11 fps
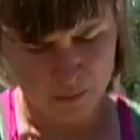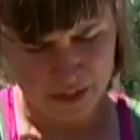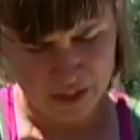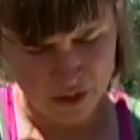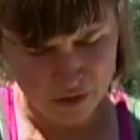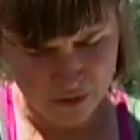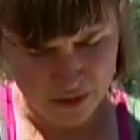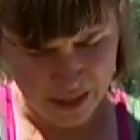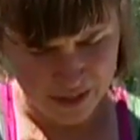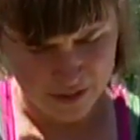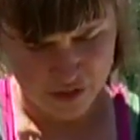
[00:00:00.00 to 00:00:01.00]
When you've
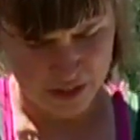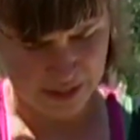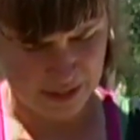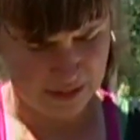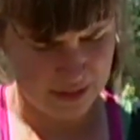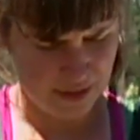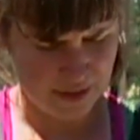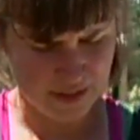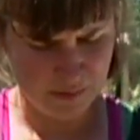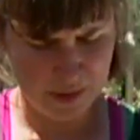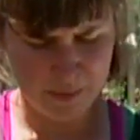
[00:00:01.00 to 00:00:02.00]
got your chickens, there are
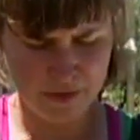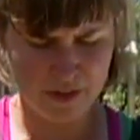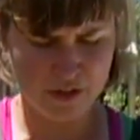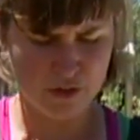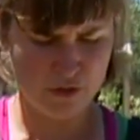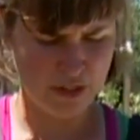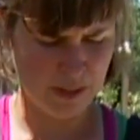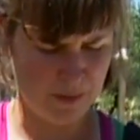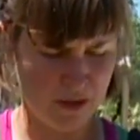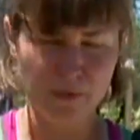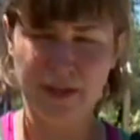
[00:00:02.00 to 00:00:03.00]
some people that do
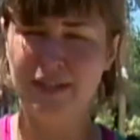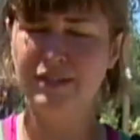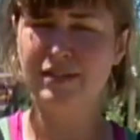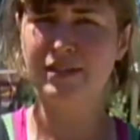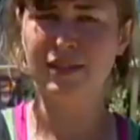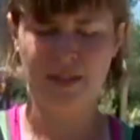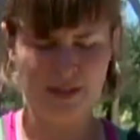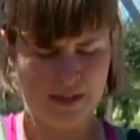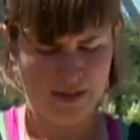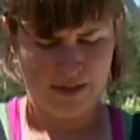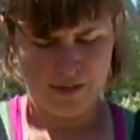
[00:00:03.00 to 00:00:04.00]
clip their wings.
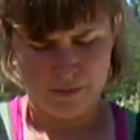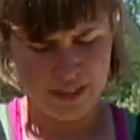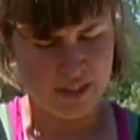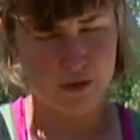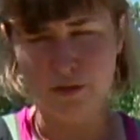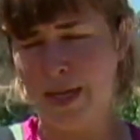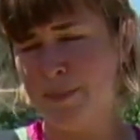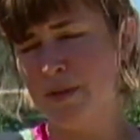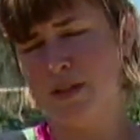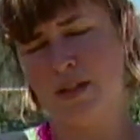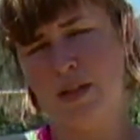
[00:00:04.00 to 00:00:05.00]
We don't
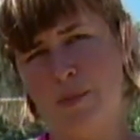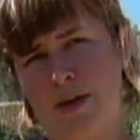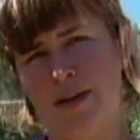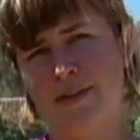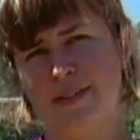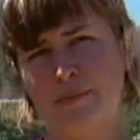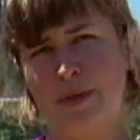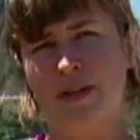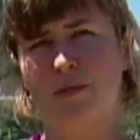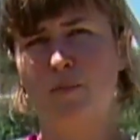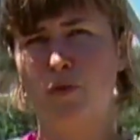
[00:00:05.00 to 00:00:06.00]
happen to clip ours,
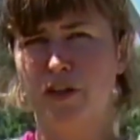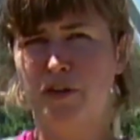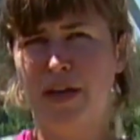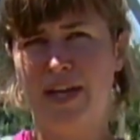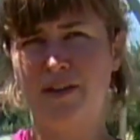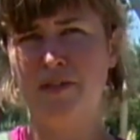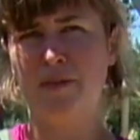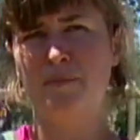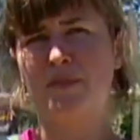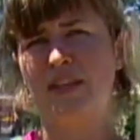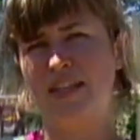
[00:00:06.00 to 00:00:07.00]
but the more you handle
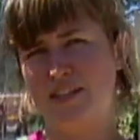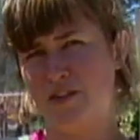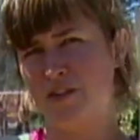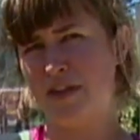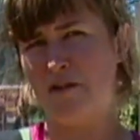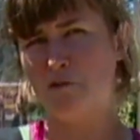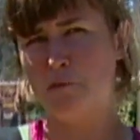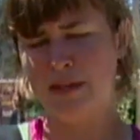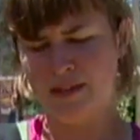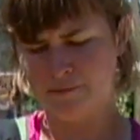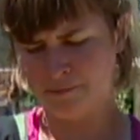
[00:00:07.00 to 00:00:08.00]
them, the easier that will
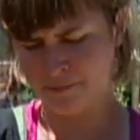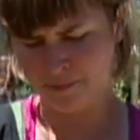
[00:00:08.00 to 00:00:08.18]
be.